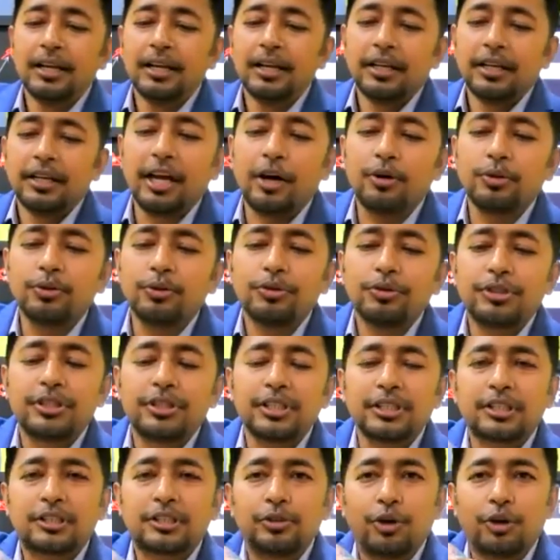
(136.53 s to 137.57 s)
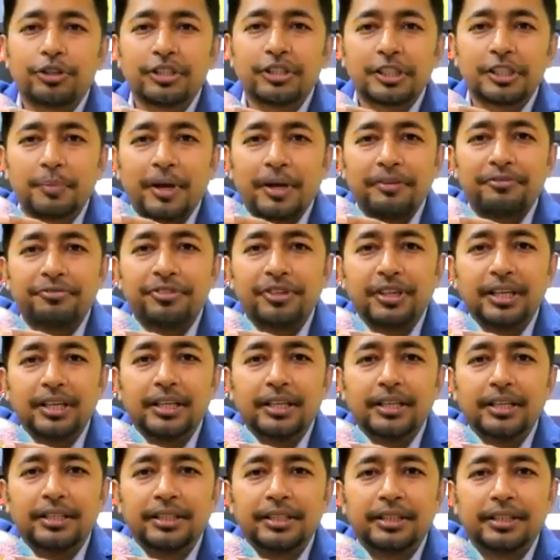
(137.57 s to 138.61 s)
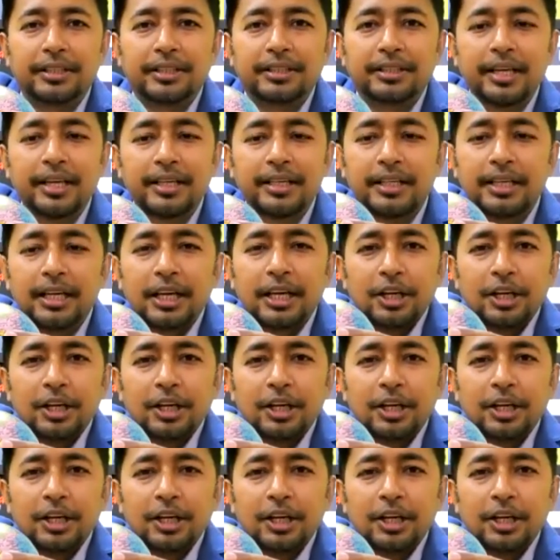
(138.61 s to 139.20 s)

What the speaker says: Now, just notice my finger here, right?